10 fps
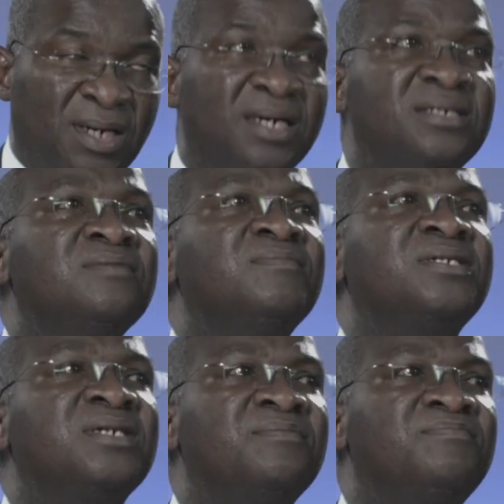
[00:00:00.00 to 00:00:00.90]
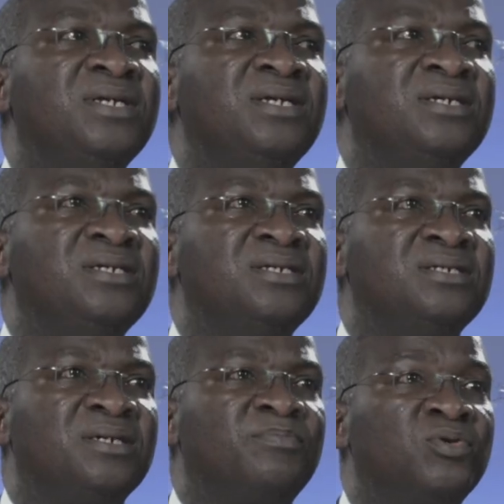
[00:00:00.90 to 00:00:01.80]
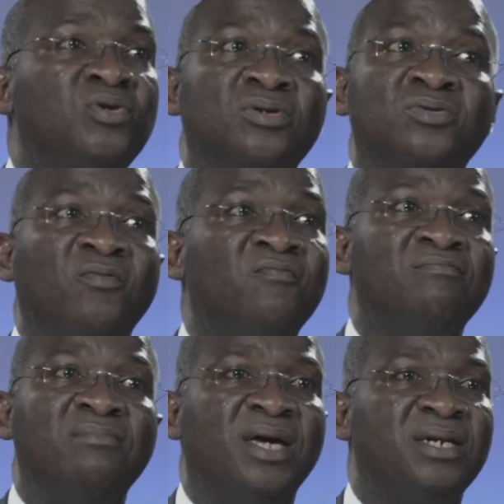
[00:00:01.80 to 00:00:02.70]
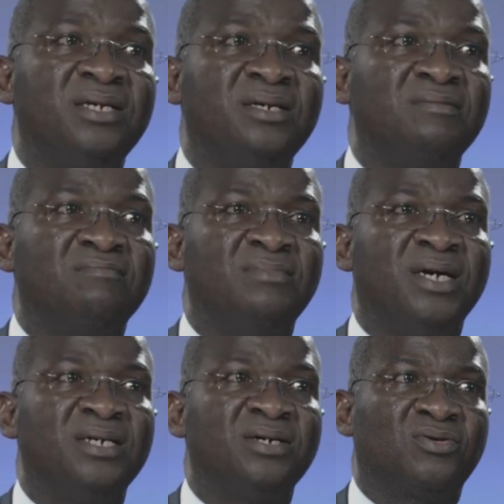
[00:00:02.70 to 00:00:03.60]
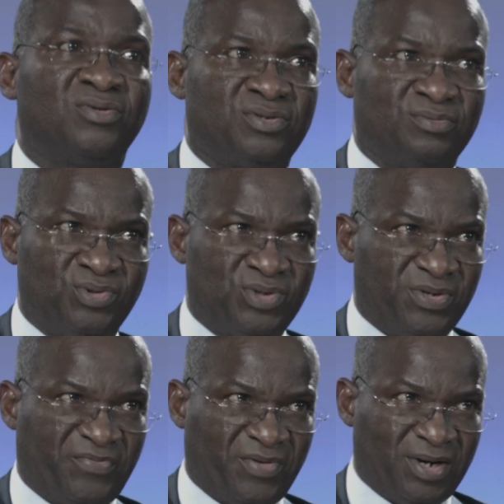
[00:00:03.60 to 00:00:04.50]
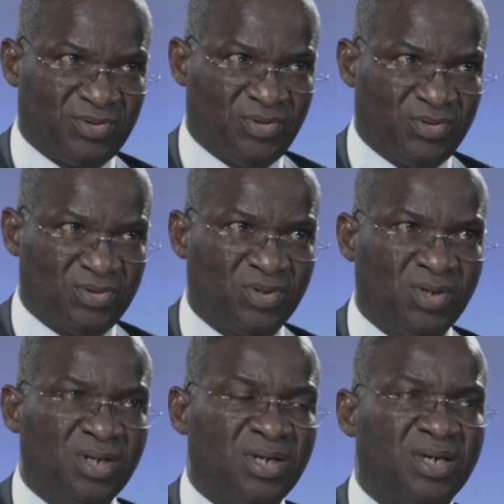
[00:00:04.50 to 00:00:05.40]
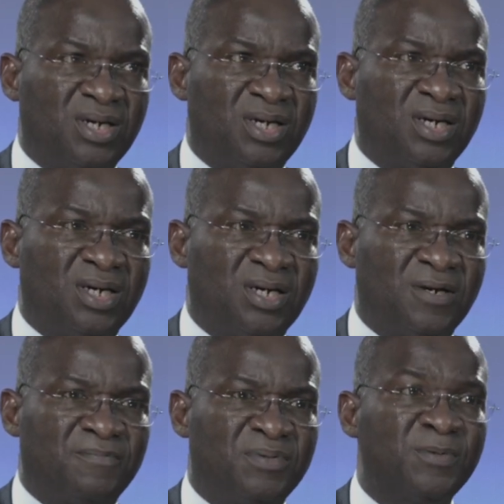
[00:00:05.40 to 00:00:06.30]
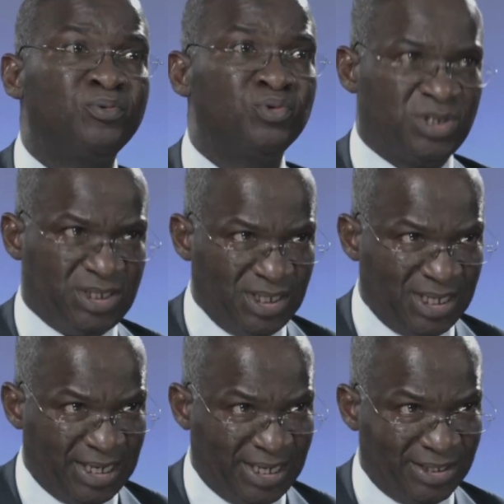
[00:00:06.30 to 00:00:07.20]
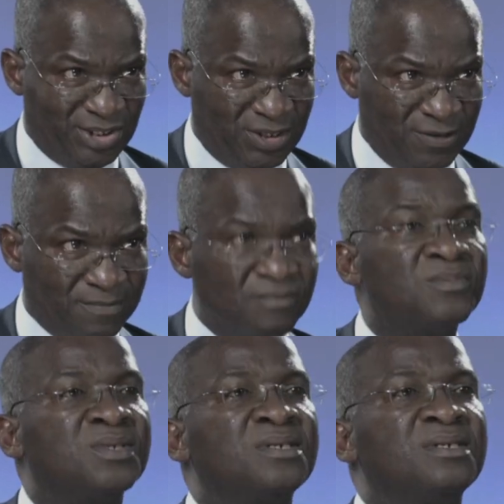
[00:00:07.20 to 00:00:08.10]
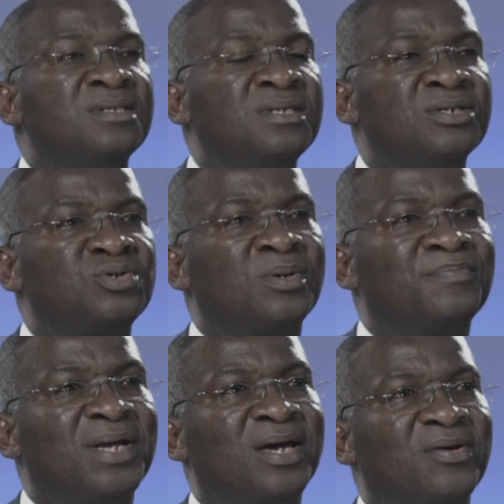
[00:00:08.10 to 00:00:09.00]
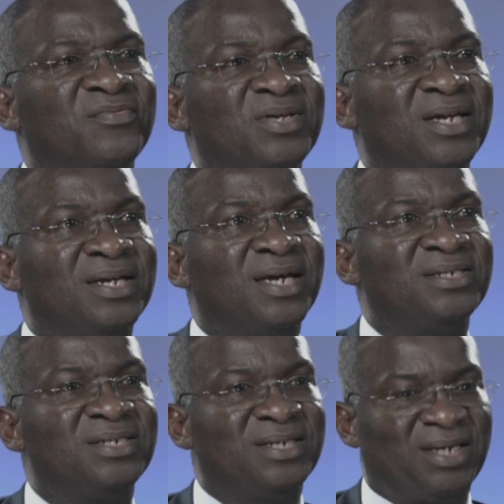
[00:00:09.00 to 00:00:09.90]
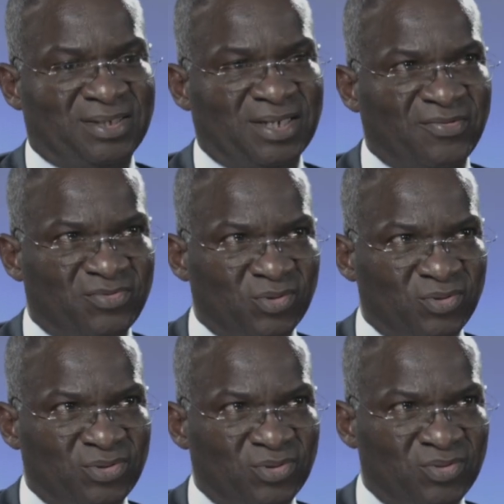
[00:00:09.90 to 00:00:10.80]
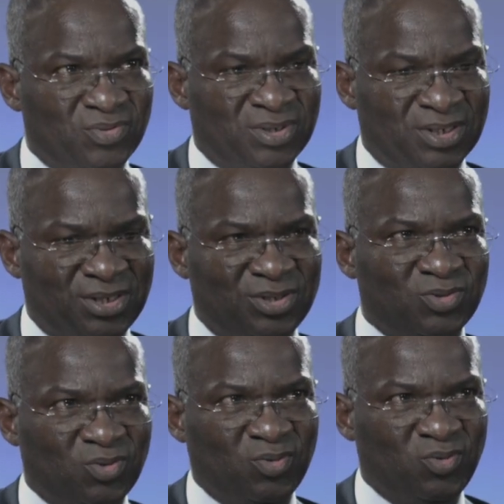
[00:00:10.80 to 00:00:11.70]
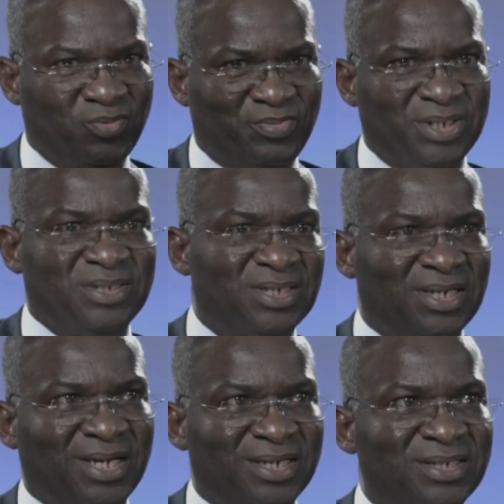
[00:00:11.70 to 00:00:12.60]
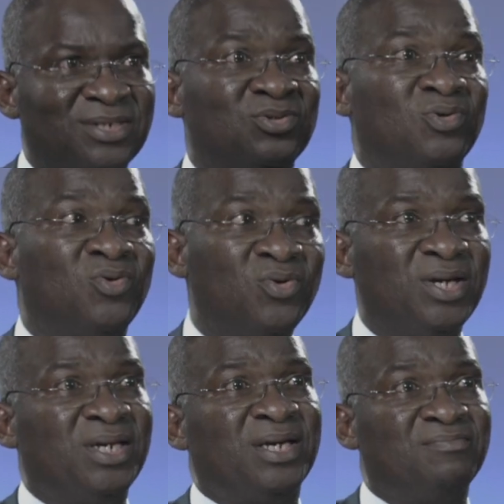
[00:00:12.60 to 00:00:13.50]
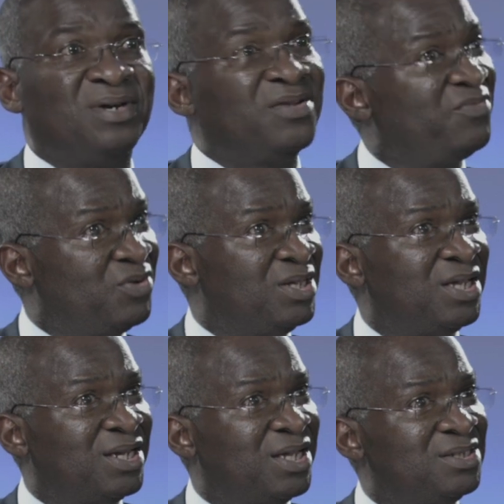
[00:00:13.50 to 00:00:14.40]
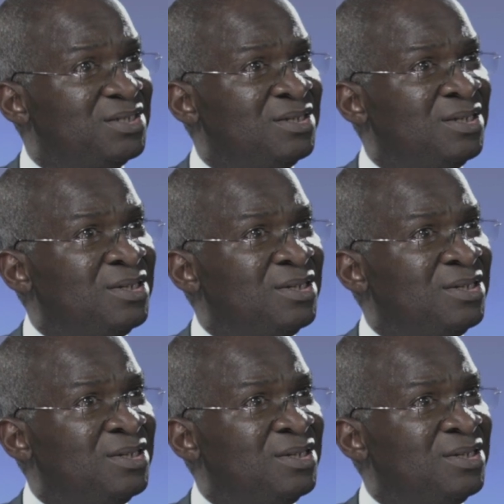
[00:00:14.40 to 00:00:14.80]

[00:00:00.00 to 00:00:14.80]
Estimated billing is a product of many contributory factors. People steal energy. The supplier of the energy, as I've told you, the disco who brings the energy is owing embed for the energy.